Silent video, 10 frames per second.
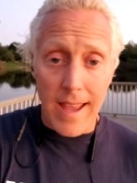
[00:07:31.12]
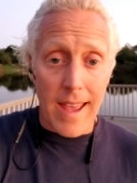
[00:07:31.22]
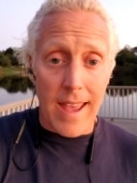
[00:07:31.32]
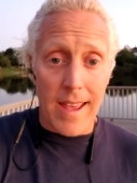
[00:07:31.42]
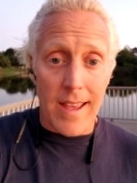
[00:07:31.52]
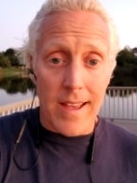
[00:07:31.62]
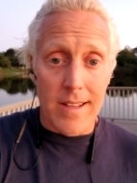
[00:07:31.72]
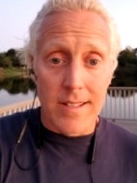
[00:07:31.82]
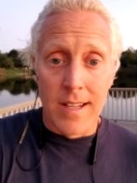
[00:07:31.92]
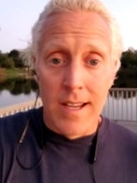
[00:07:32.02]

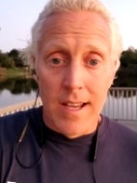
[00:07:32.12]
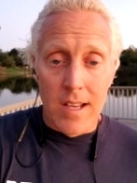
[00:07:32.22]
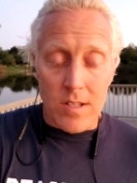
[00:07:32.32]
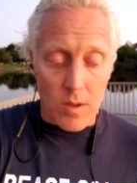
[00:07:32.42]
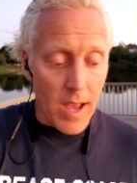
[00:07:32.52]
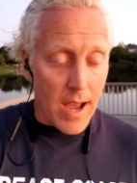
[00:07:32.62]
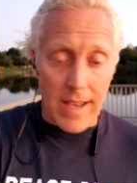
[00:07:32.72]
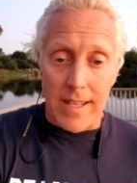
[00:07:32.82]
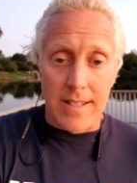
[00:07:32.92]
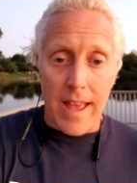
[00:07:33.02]
and so yeah i
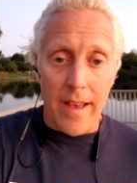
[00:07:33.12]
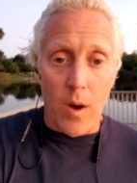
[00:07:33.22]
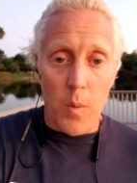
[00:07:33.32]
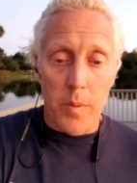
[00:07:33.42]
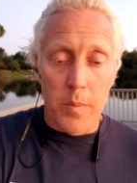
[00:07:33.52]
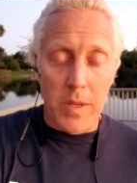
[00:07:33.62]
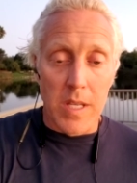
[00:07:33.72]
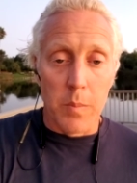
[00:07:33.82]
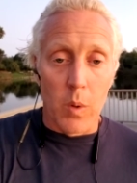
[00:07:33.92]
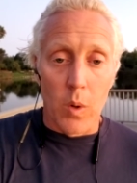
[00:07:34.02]
get to help
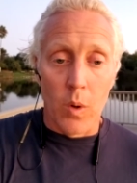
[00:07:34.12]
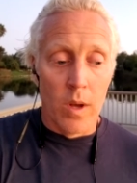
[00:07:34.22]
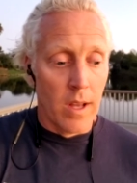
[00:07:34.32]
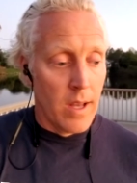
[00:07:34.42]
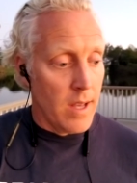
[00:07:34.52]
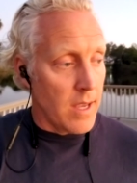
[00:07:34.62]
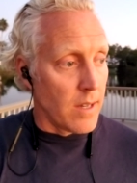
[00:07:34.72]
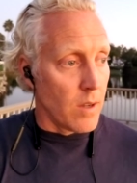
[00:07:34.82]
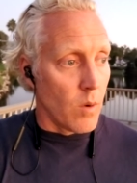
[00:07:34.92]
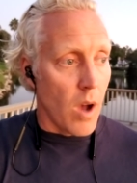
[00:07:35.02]
people you
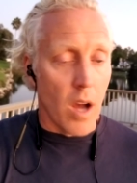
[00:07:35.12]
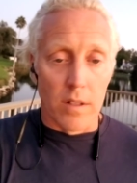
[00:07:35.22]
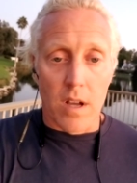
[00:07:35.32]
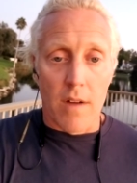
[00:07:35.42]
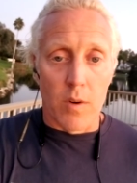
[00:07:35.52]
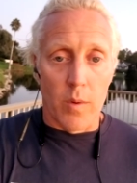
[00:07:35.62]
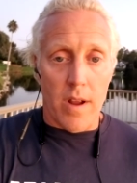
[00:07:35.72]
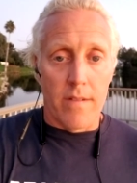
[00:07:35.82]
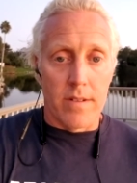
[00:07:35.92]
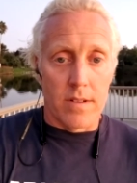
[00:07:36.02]
know, uncover
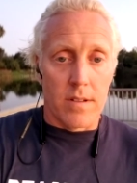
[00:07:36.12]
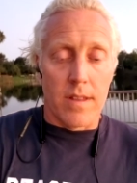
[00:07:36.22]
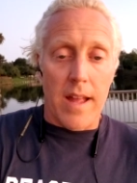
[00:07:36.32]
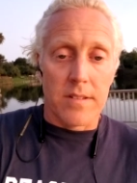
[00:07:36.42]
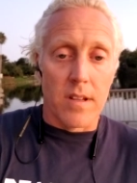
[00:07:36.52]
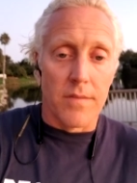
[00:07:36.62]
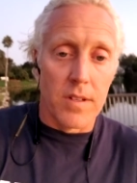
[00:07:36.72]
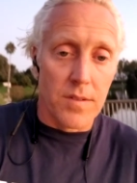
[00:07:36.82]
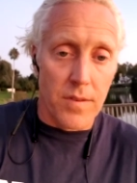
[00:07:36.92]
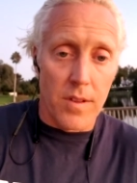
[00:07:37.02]
whatever that stuff
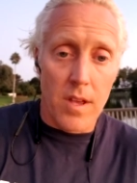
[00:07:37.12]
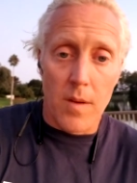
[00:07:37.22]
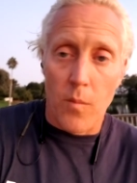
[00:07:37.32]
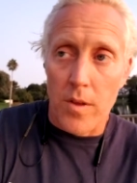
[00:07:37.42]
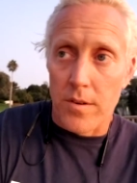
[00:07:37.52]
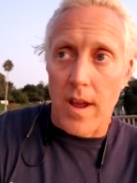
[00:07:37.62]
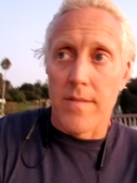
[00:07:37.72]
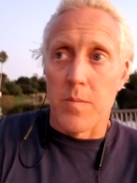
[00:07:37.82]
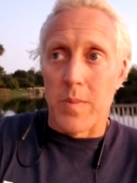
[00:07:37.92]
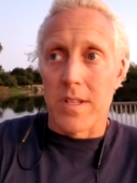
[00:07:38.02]
is for them, whether
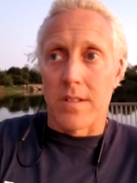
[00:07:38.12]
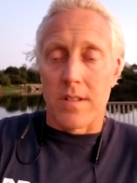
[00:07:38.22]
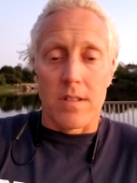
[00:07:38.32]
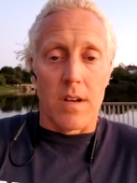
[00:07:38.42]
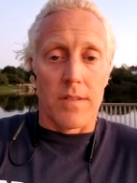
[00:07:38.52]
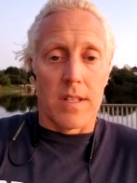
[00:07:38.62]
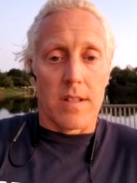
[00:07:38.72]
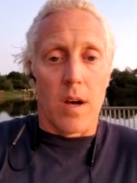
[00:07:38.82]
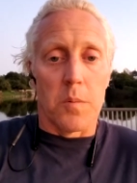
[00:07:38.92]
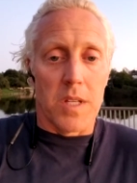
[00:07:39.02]
having business stuff, get to
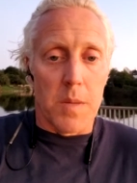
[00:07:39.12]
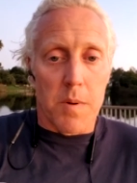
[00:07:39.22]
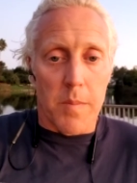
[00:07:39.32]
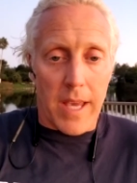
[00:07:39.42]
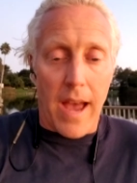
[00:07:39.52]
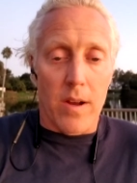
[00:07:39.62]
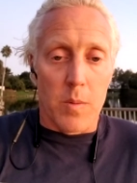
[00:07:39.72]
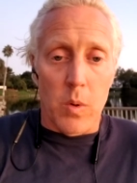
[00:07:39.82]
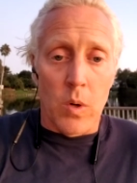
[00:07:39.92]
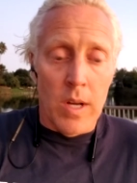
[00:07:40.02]
help keep them
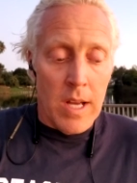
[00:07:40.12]
accountable.